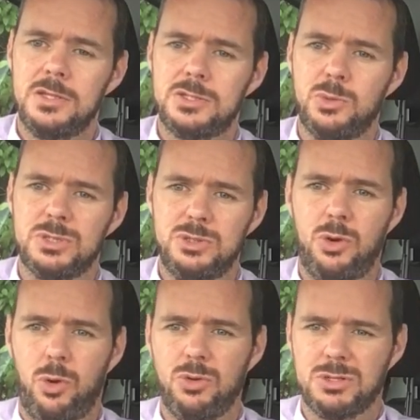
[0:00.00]
So it's
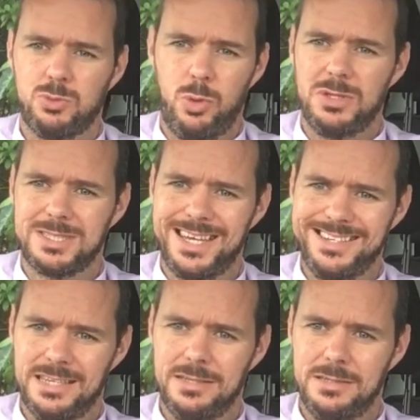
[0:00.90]
not all just
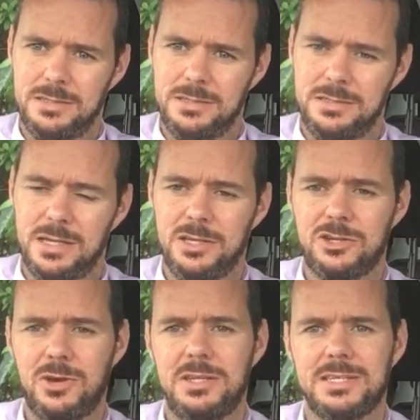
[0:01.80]
one-sided.
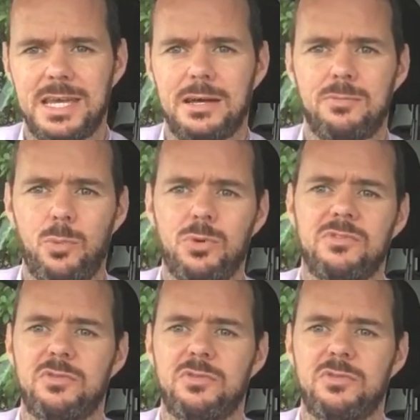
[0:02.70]
You're trying to get more